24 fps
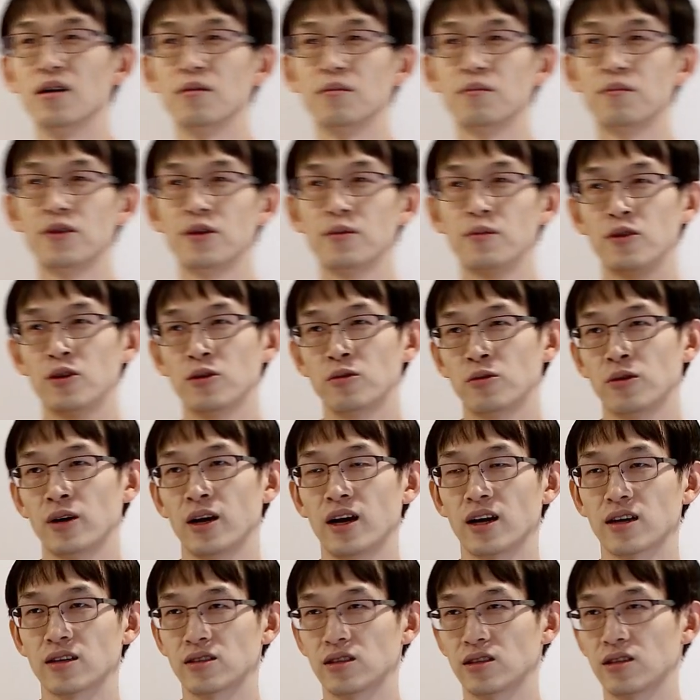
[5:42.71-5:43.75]
people will
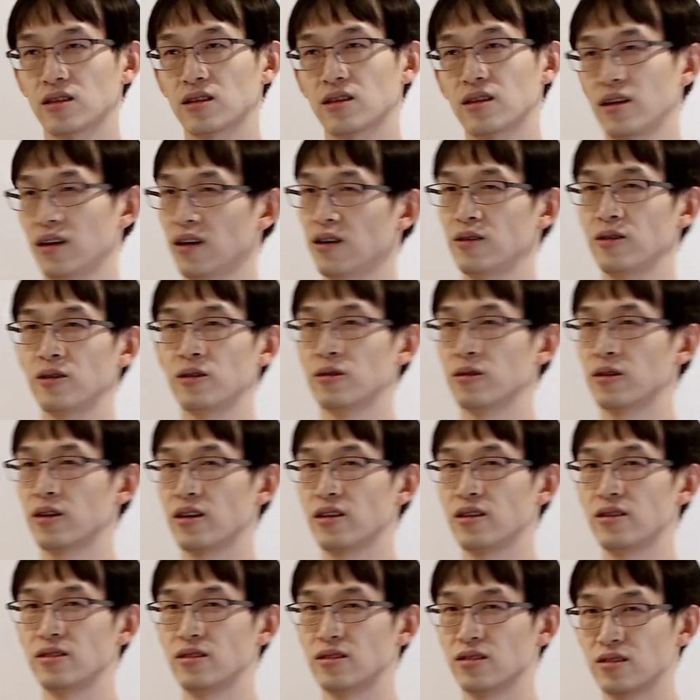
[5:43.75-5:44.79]
actually tell you,
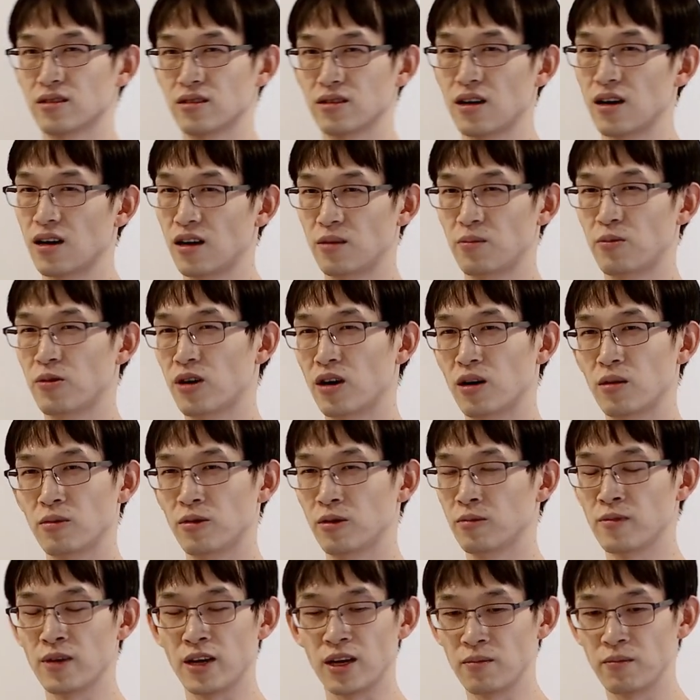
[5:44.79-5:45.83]
okay, there's hard
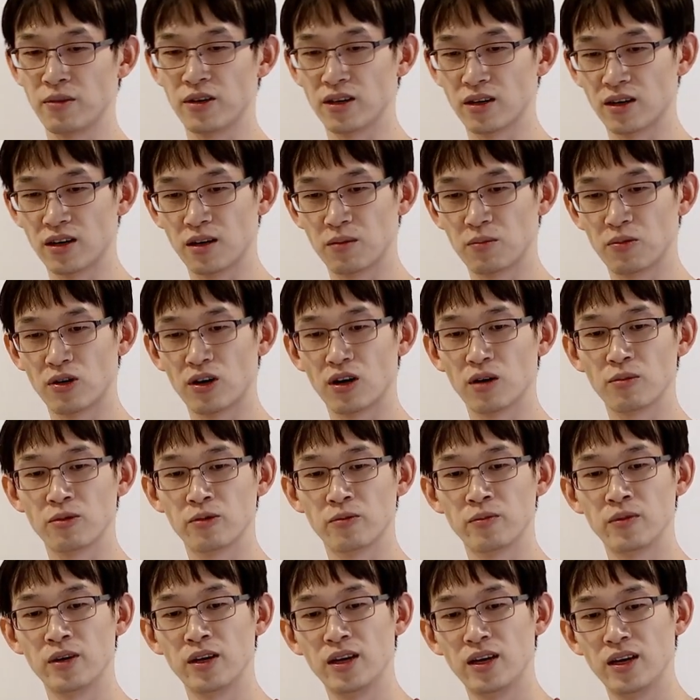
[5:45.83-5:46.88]
problem, NP hard
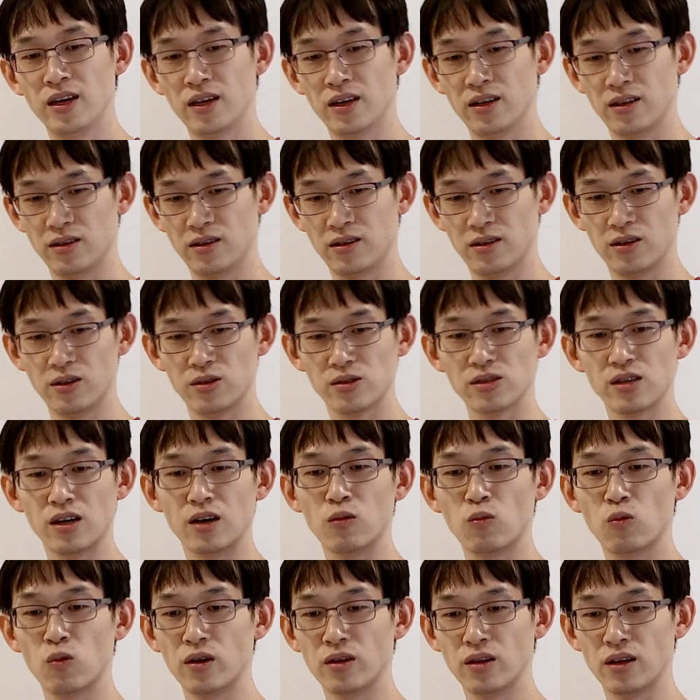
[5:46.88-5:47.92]
problem. Those
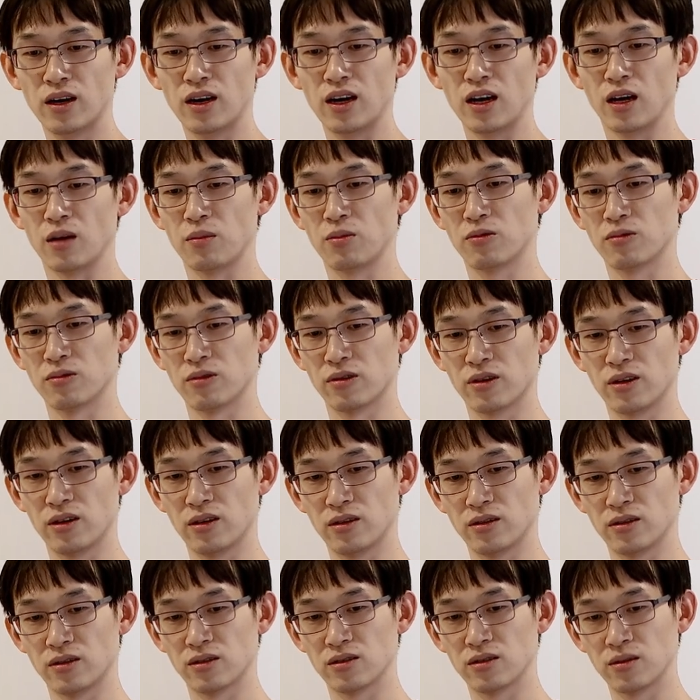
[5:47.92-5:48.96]
are one type. Okay,
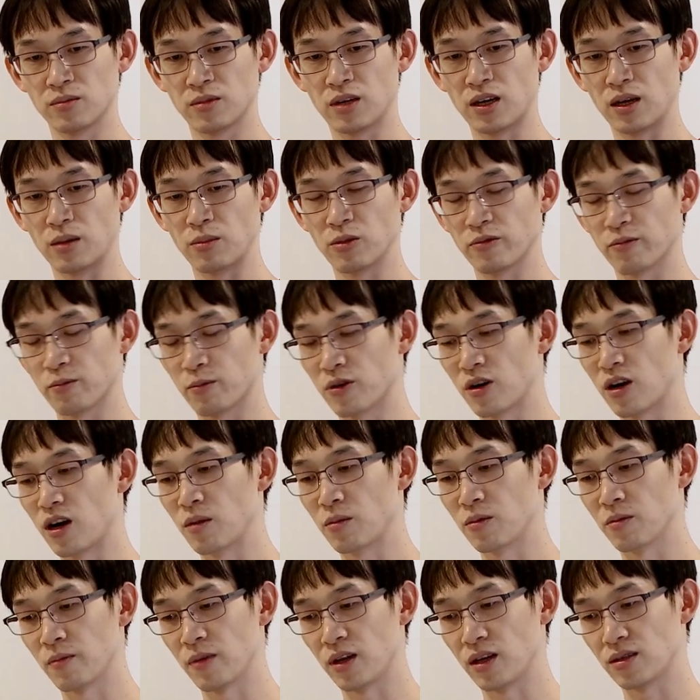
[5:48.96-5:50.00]
there's some type of
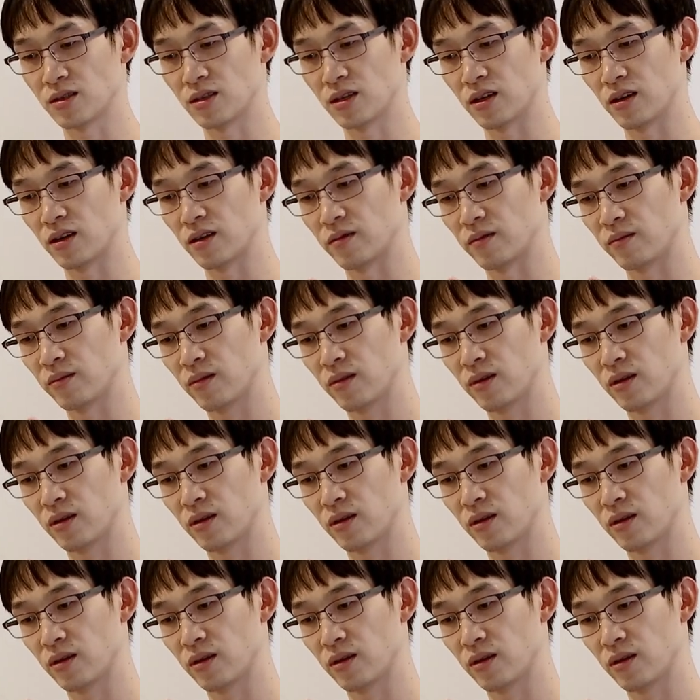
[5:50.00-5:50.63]
problem that's to